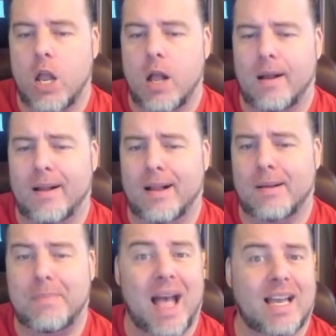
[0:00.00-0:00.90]

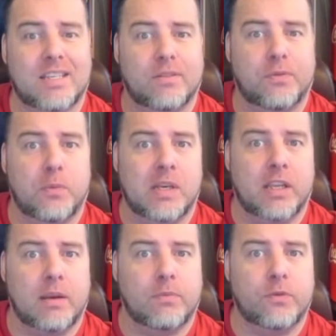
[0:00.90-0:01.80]
passive when you
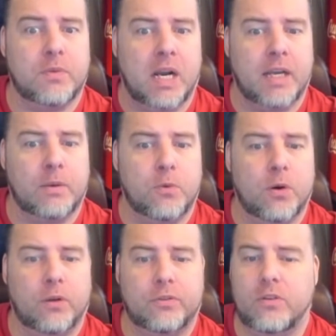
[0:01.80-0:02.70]
get through the item
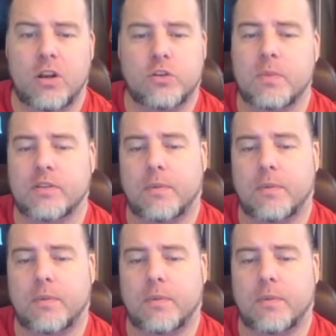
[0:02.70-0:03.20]
world. Not too much of a